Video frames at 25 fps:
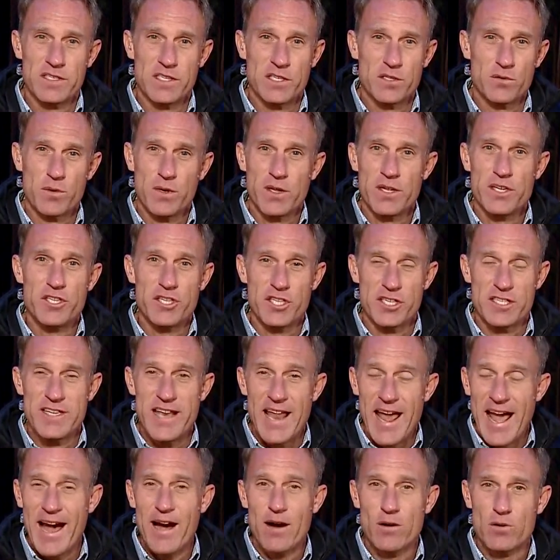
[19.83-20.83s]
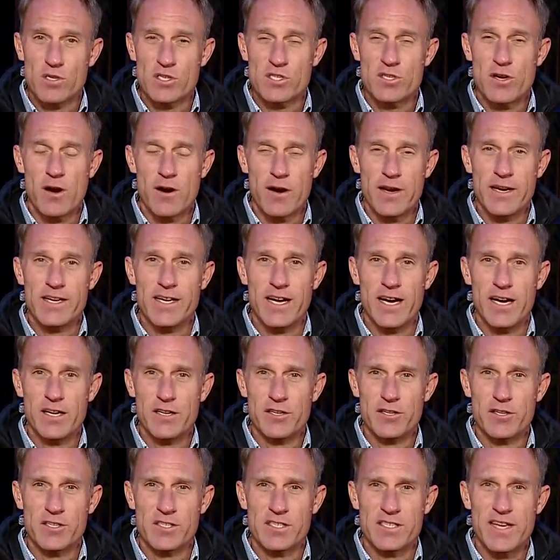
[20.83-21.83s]
is really just now starting to
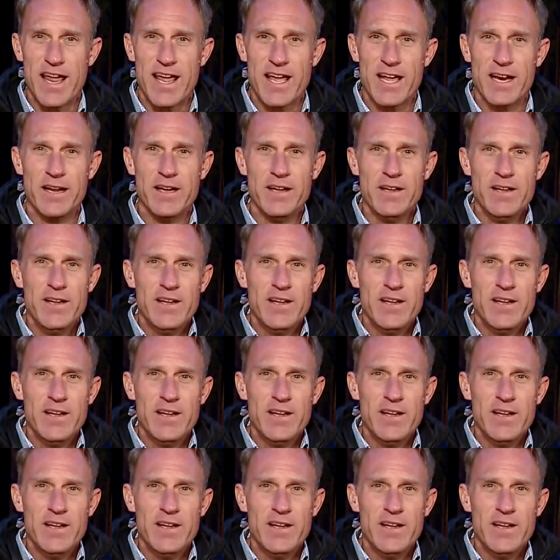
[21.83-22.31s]
understand